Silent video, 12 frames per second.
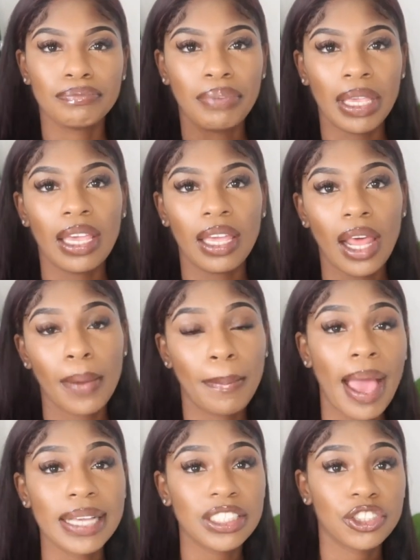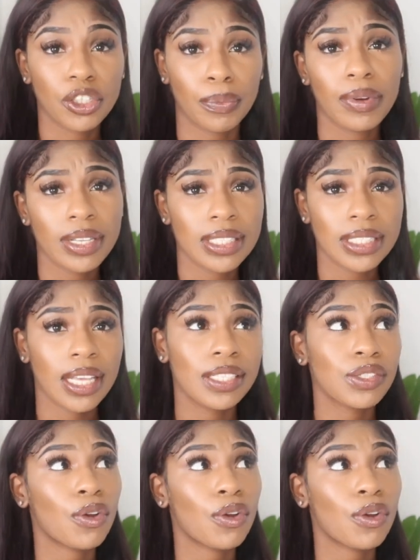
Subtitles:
being a passenger princess,